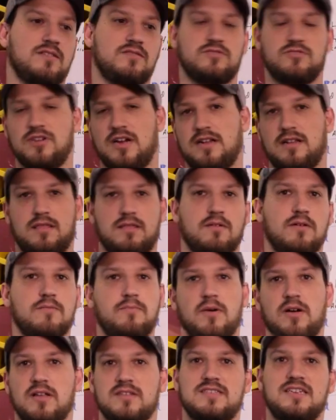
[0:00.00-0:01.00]
try to throw a
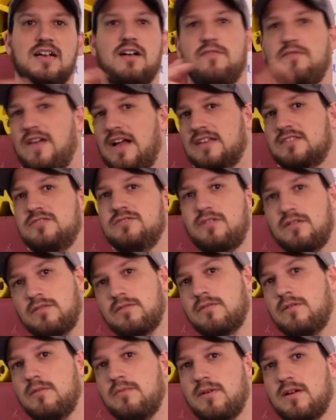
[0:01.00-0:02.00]
ball, see how fast you can
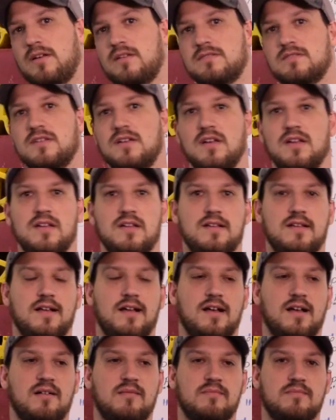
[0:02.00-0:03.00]
throw balls.
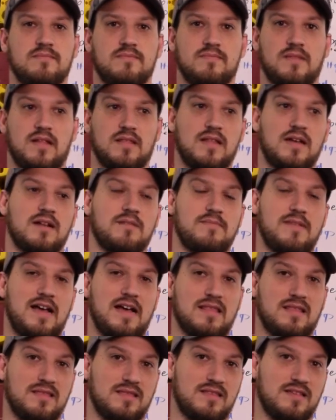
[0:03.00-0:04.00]
Um, a lot of
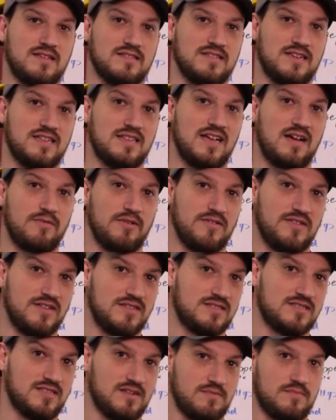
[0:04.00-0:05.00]
math and things like that. We
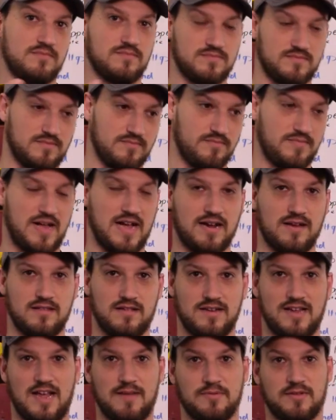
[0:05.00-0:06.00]
did some back of
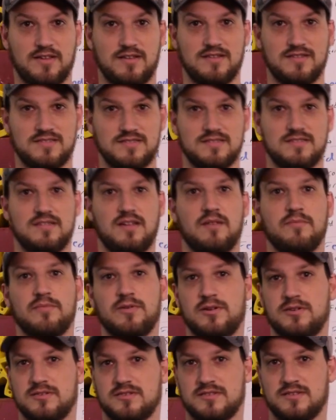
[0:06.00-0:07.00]
the napkin
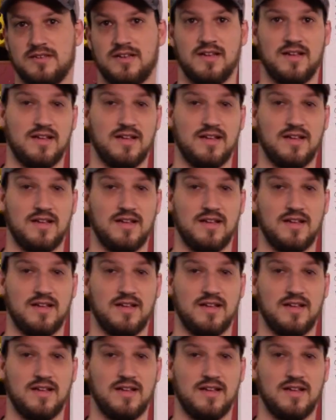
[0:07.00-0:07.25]
numbers.